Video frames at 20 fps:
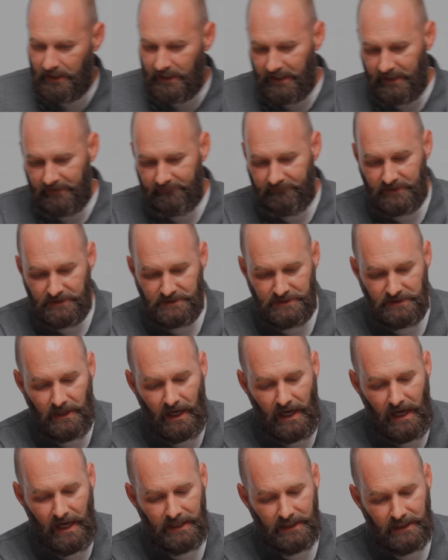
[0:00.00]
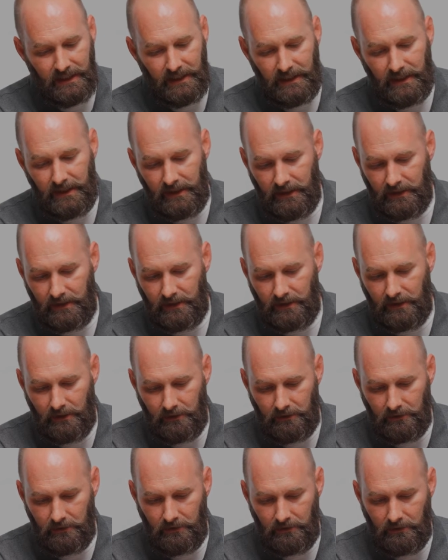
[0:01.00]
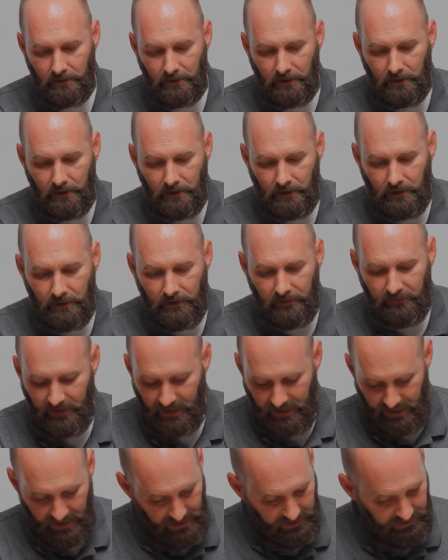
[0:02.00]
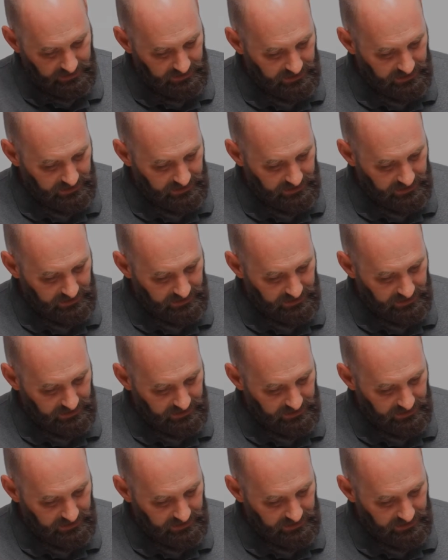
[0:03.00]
If it's not in that,